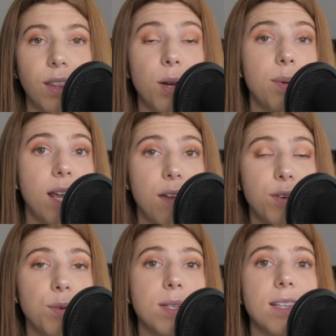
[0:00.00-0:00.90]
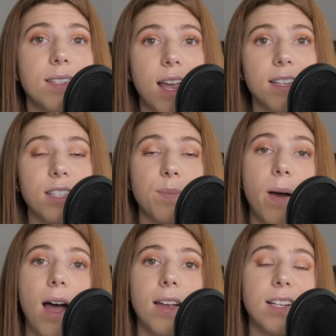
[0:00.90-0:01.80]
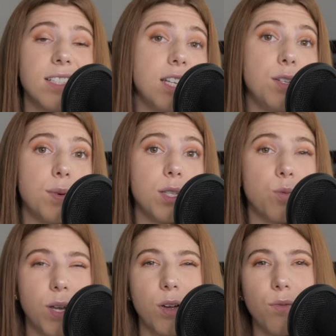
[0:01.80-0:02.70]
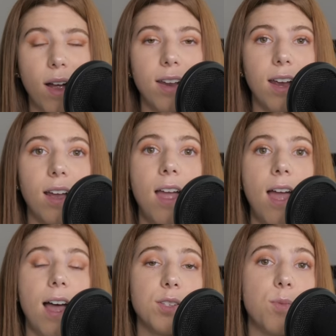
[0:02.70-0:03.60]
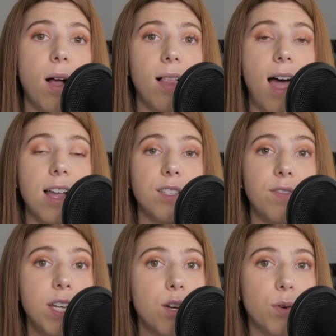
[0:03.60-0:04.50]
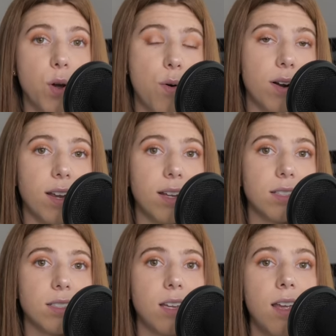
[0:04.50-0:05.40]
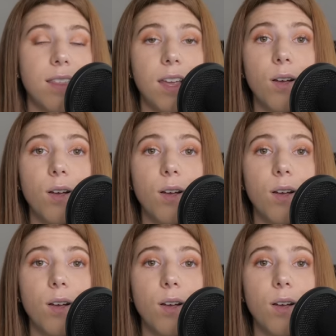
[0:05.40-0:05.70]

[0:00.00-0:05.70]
Their behavior was assessed by continuous wheel running as well as video recordings. They